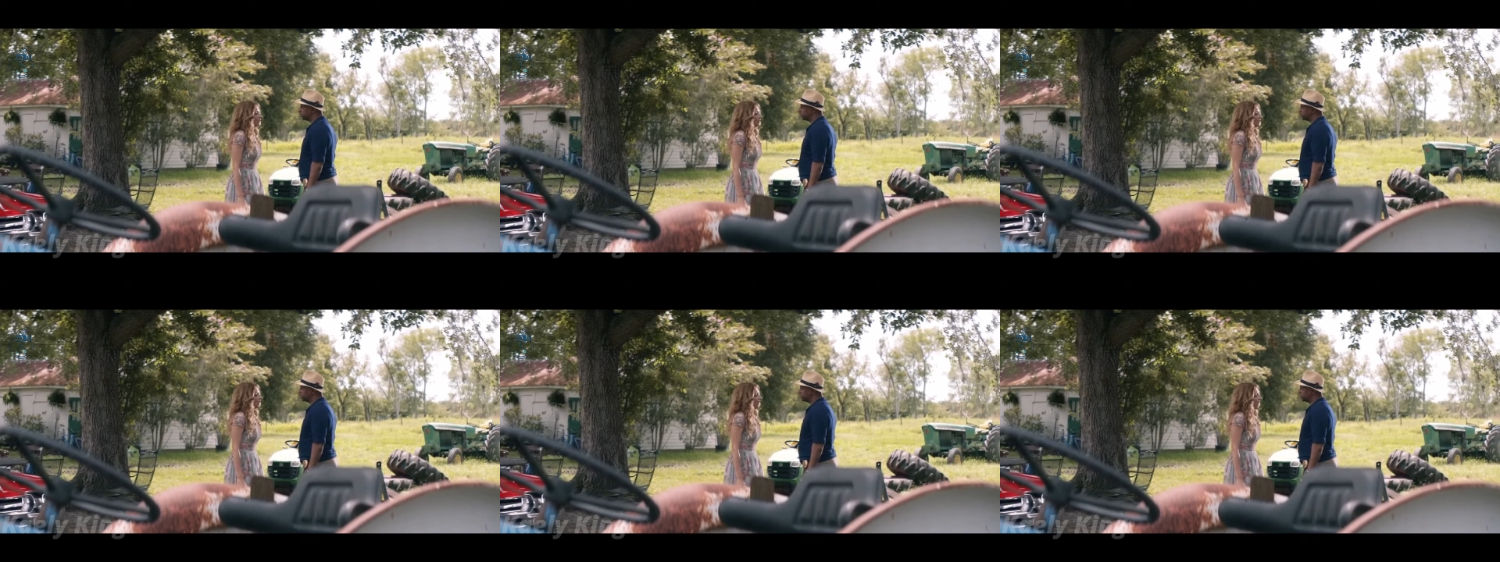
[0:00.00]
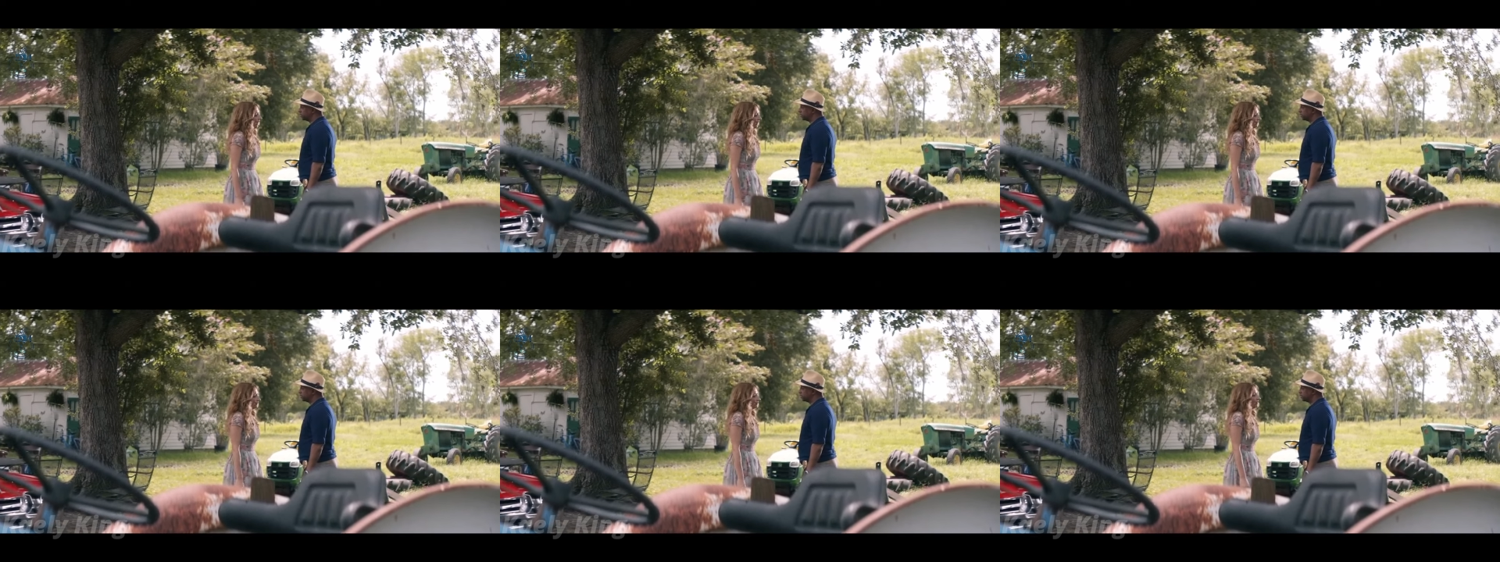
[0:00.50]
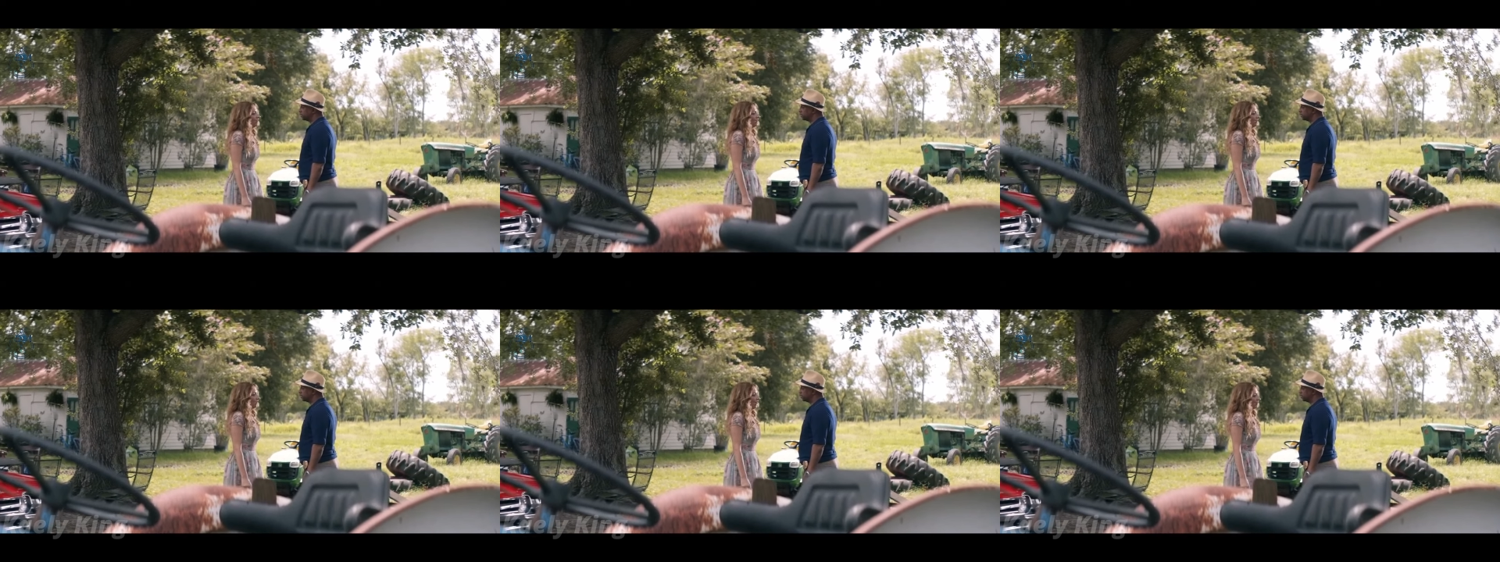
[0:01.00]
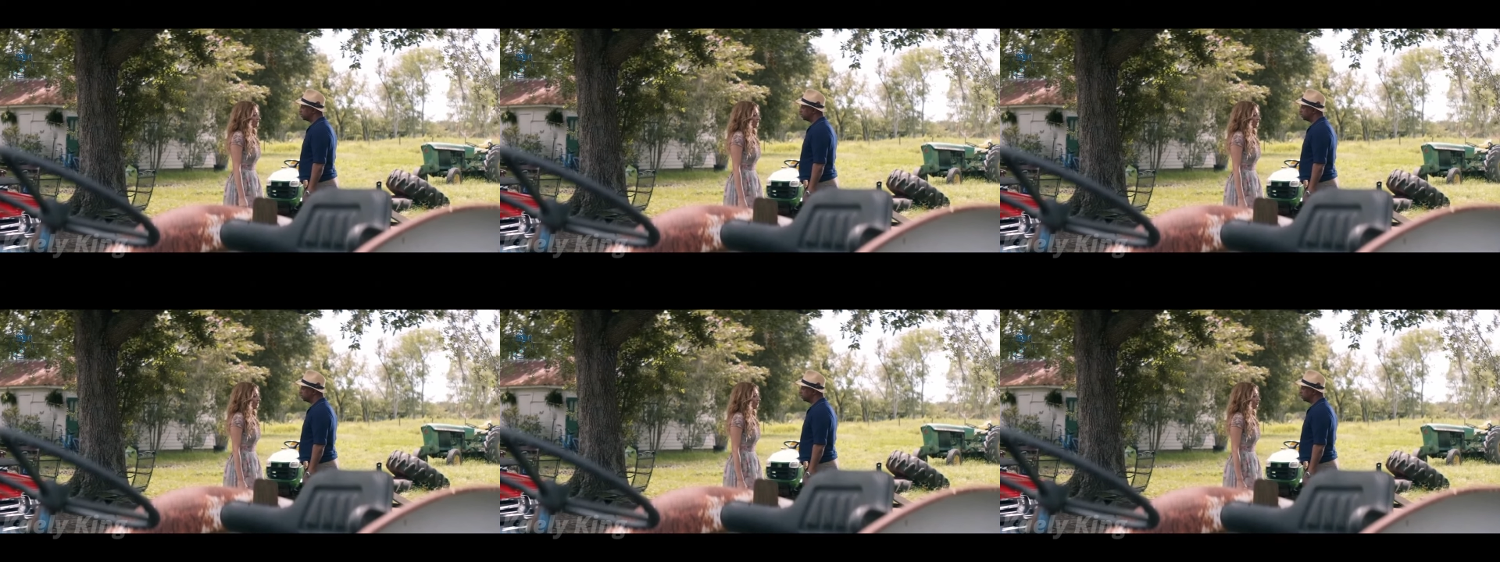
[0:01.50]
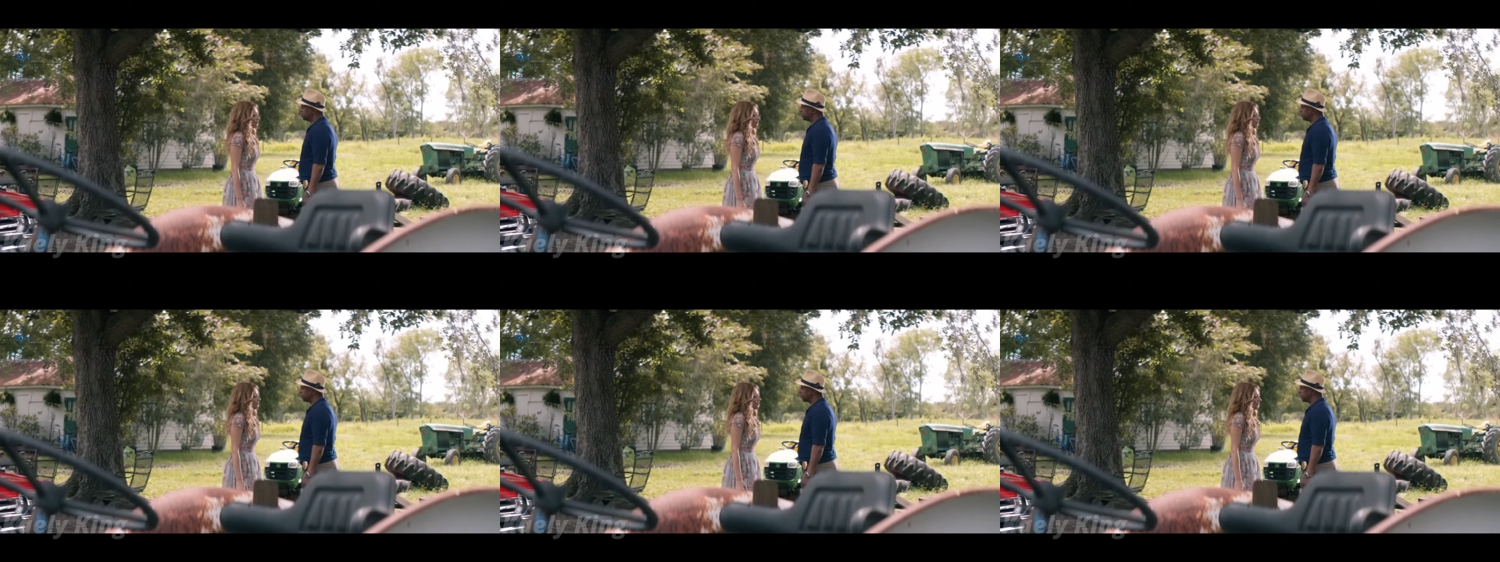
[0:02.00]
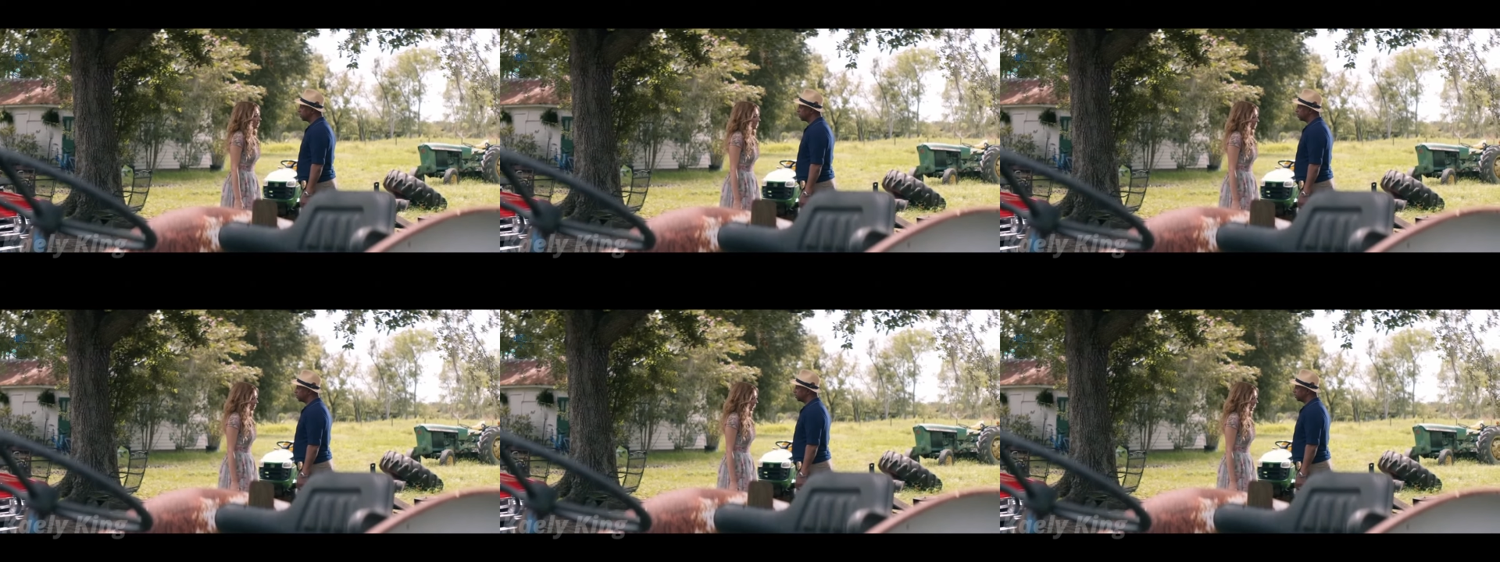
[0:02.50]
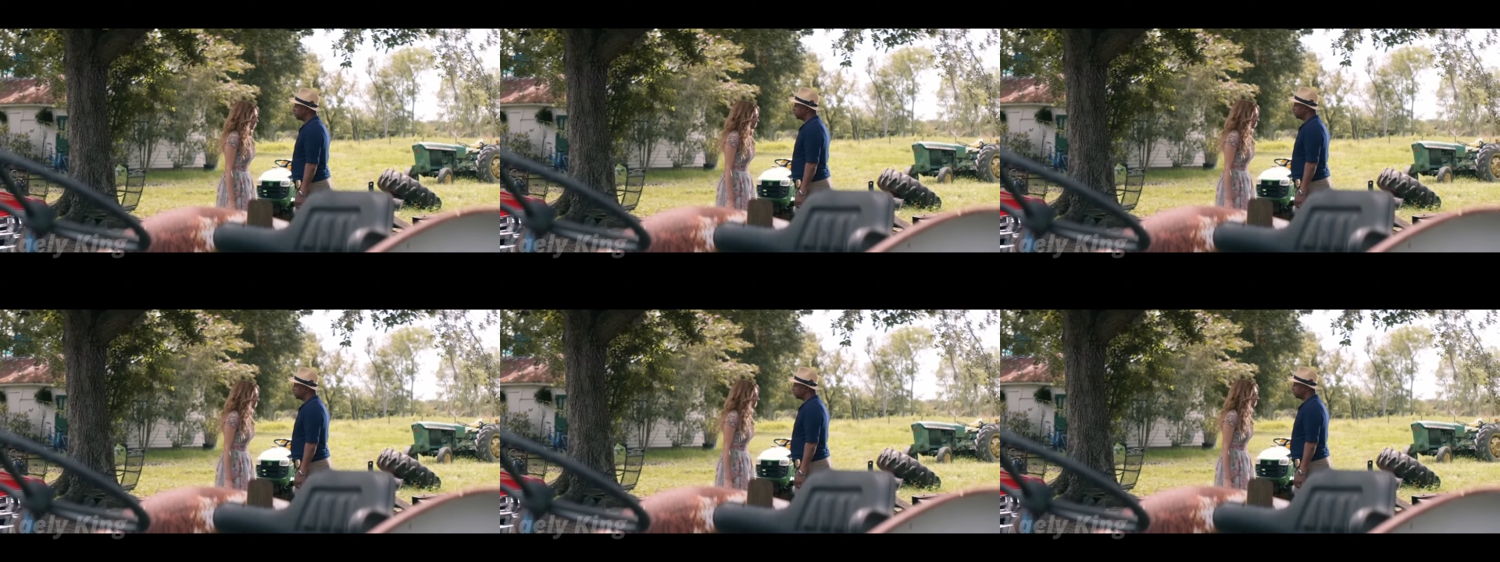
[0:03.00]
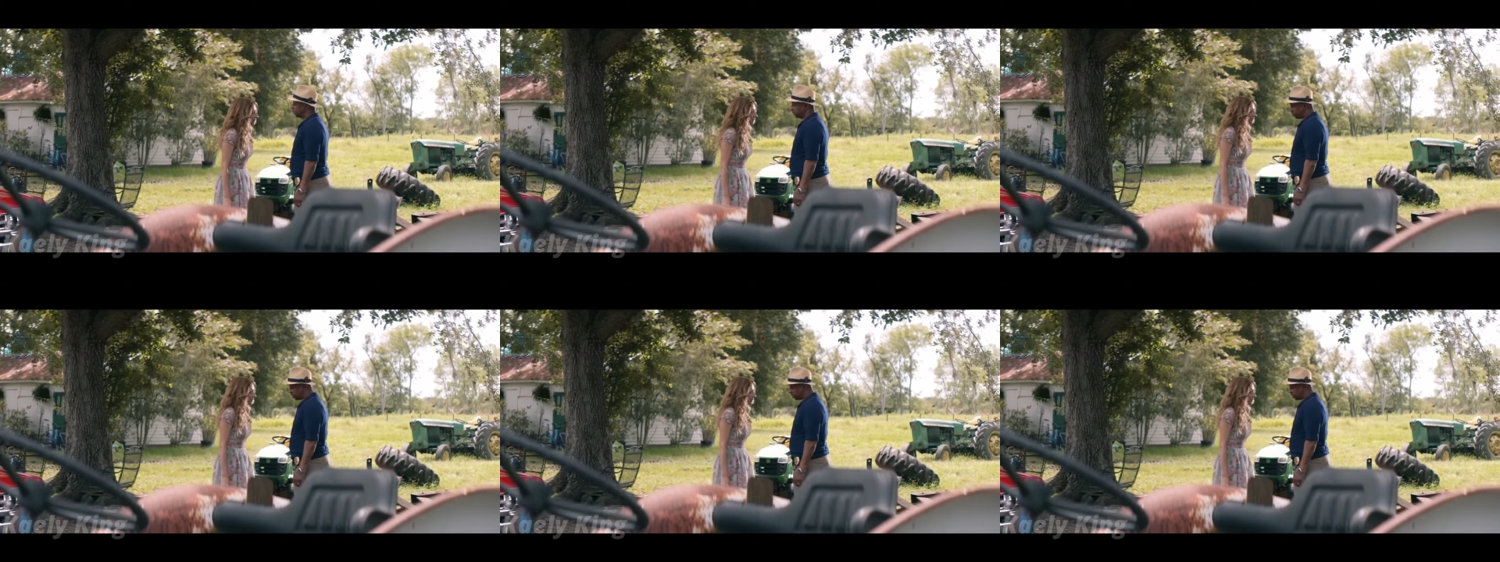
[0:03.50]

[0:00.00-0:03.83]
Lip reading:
Nobody's mouth can be seen.